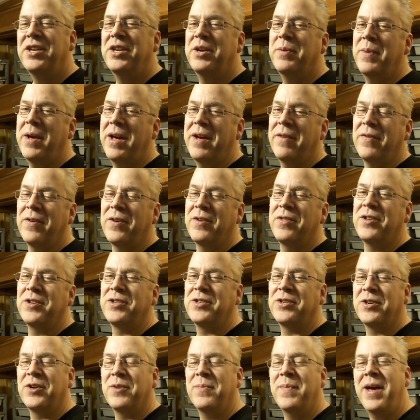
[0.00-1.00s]
You may have heard the
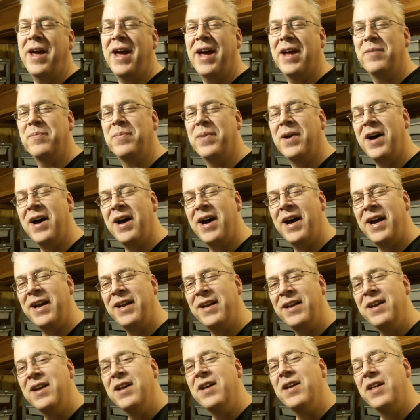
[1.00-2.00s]
term het
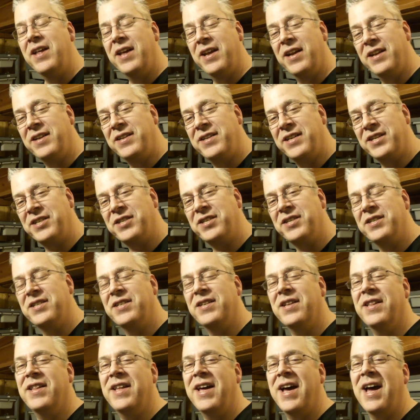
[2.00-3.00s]
pied. In addition
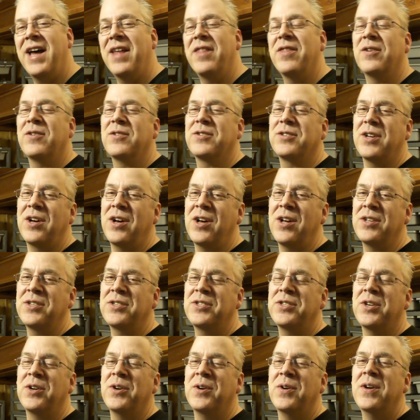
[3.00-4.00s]
to that, there's
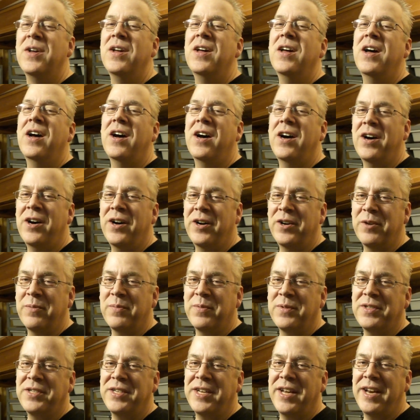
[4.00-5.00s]
also
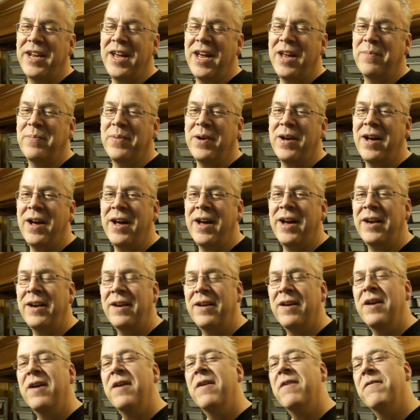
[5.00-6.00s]
100% het pied,
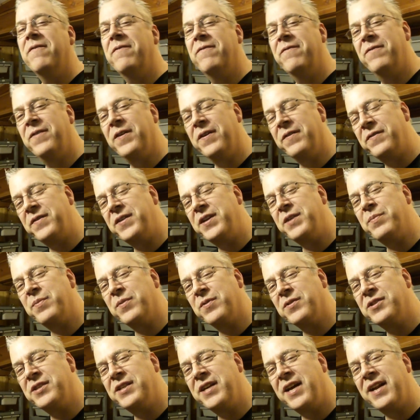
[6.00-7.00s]

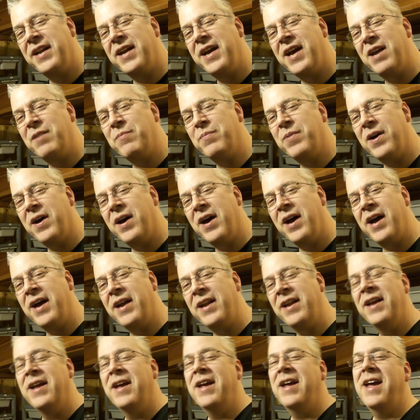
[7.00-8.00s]
50% het
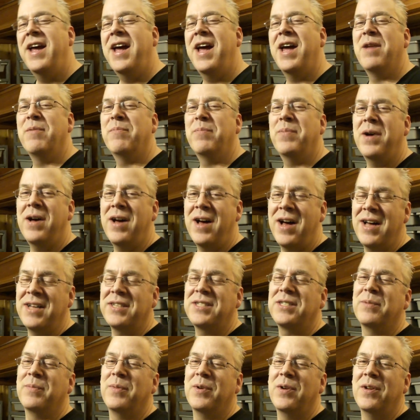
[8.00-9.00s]
pied, and
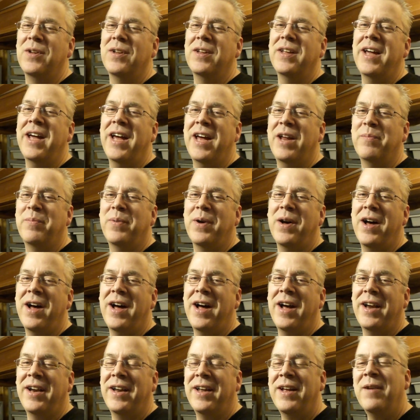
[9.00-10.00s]
possible het
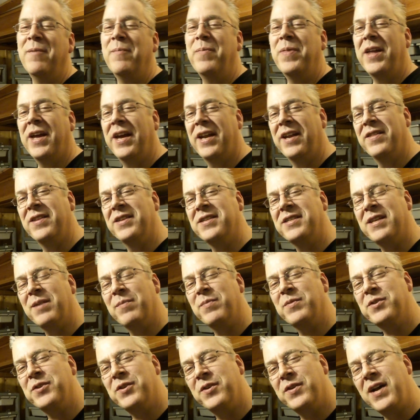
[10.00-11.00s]
pied. And in this
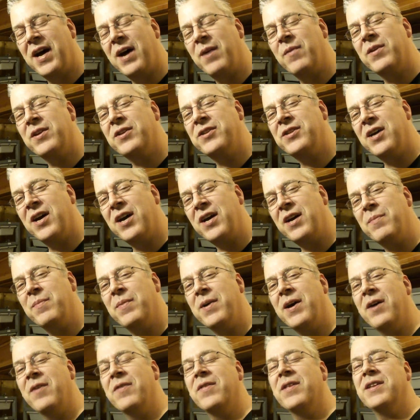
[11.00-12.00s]
episode, I want to talk
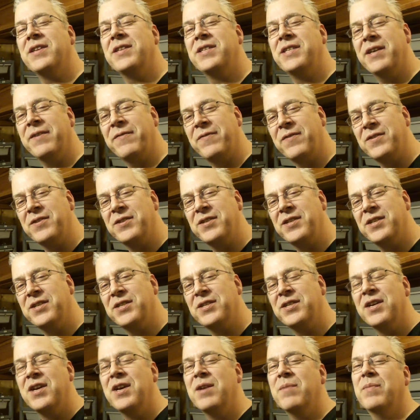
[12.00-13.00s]
about the
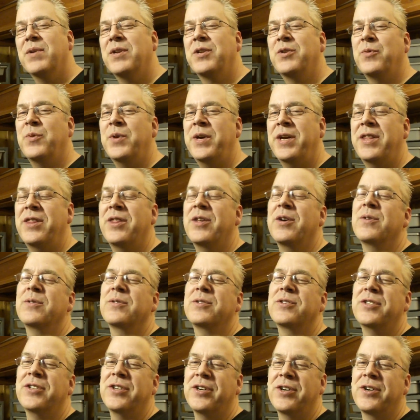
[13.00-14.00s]
differences between
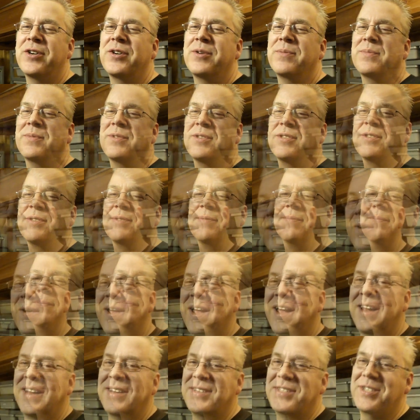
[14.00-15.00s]
those terms.
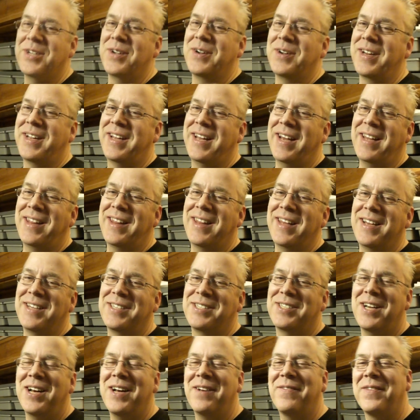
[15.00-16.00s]
Okay, so to kick
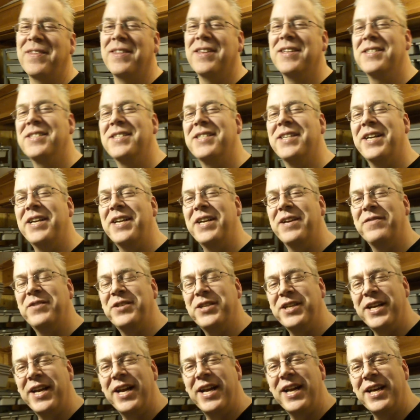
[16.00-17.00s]
things off in the study of
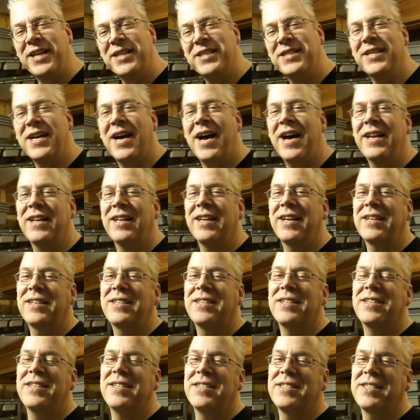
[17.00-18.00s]
genetics, I'd like
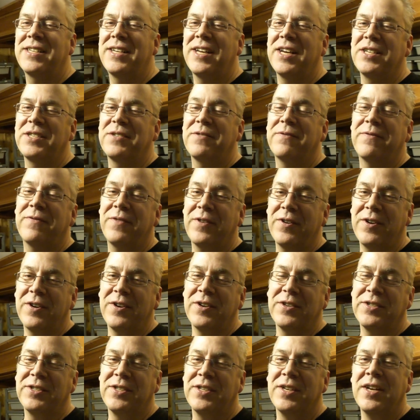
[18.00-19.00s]
to discuss
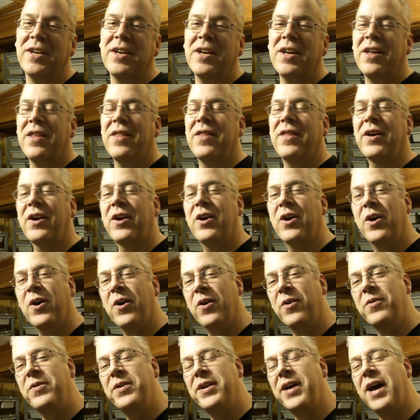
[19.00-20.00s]
first the
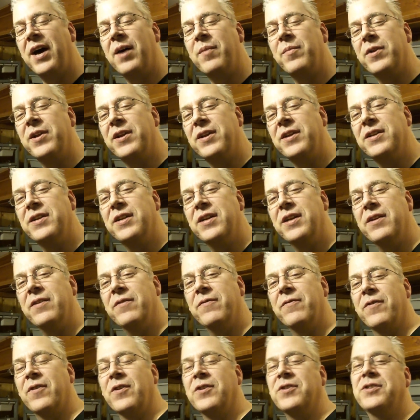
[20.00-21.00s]
codominant
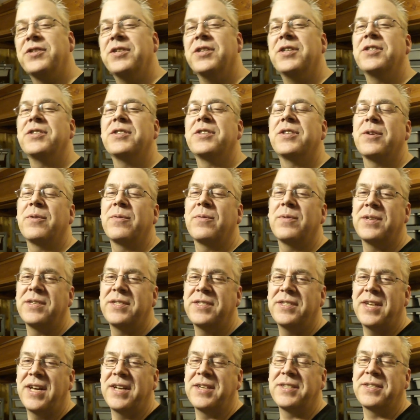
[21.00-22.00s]
versus the
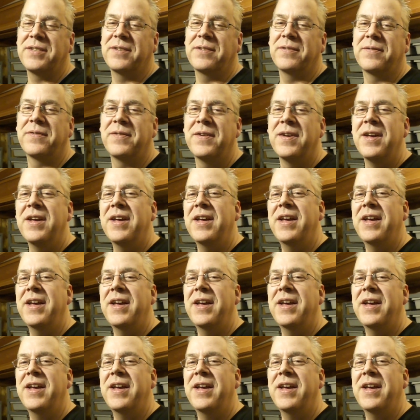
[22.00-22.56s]
recessive.